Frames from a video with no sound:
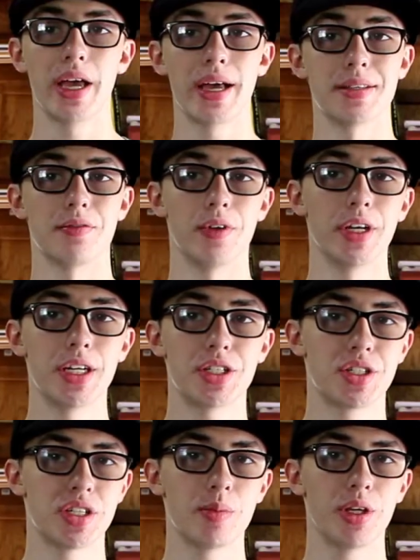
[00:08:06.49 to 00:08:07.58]
has a vintage
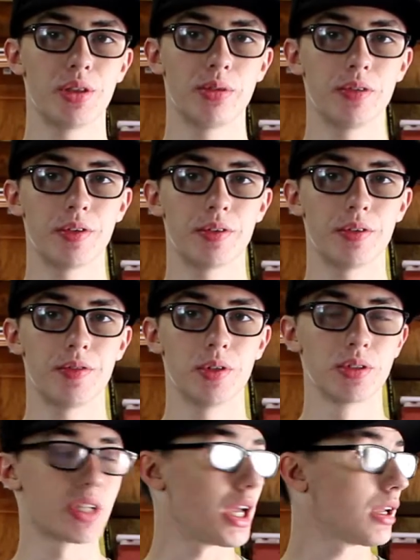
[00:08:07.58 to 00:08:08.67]
CB350
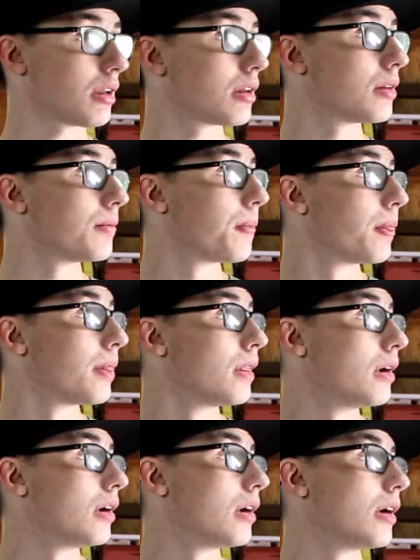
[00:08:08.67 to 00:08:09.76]
fuel tank,
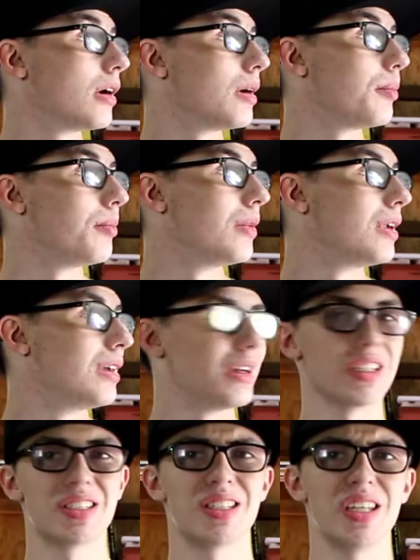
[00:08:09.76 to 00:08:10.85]
a
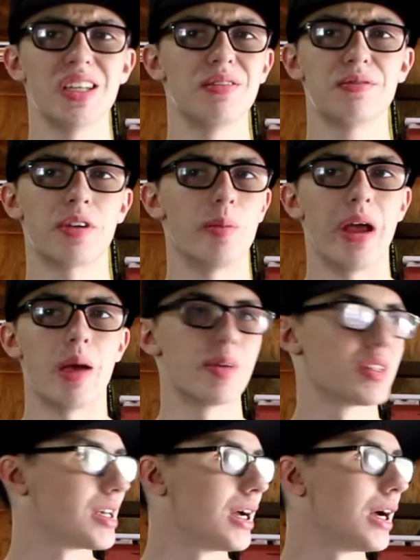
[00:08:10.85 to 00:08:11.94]
seat from
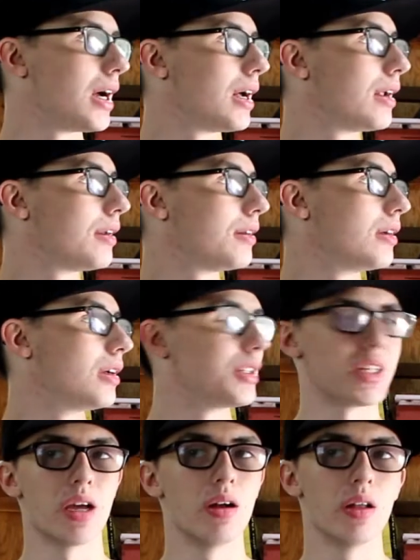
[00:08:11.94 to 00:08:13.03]
Amazon, a
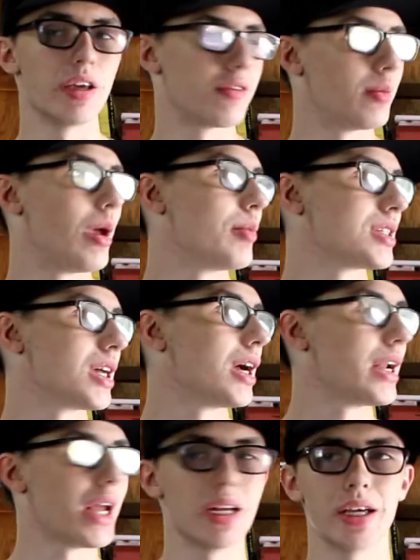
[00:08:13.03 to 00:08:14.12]
tail light from
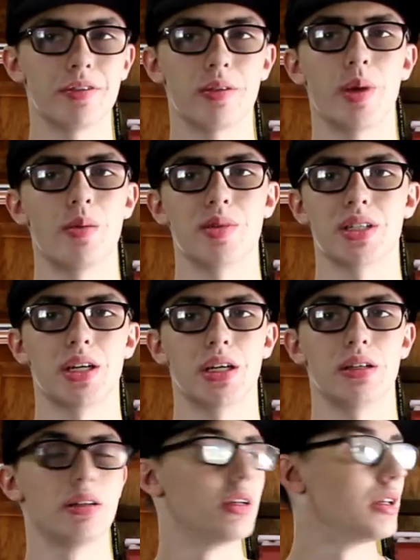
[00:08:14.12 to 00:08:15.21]
Amazon, headlight from Amazon.